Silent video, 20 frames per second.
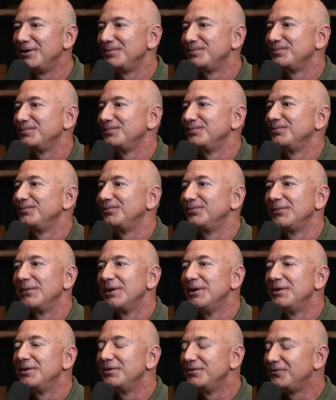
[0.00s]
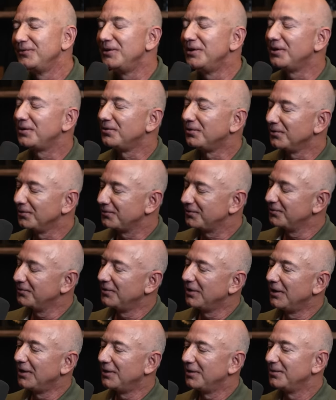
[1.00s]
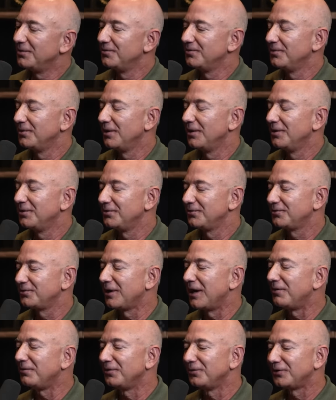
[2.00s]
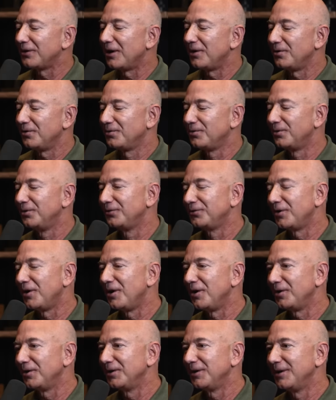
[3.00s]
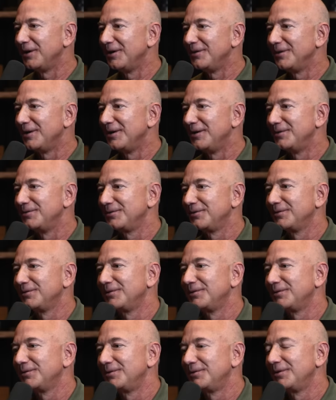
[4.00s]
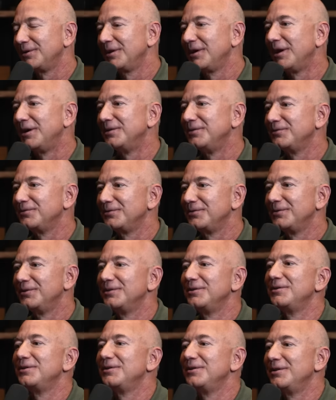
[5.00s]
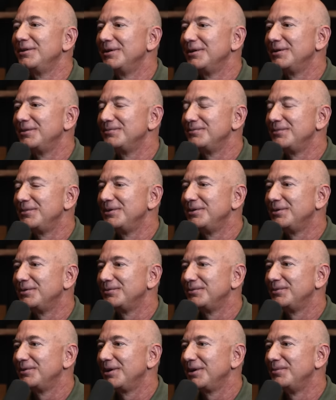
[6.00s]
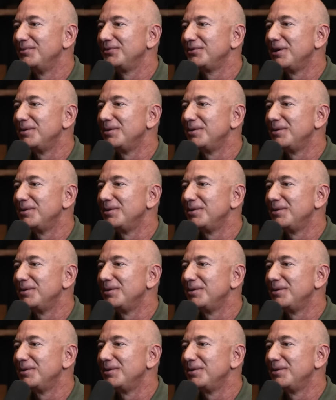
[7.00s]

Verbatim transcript: That's an incredible machine. The vehicle travels out horizontally and then kind of, yeah, you know, comes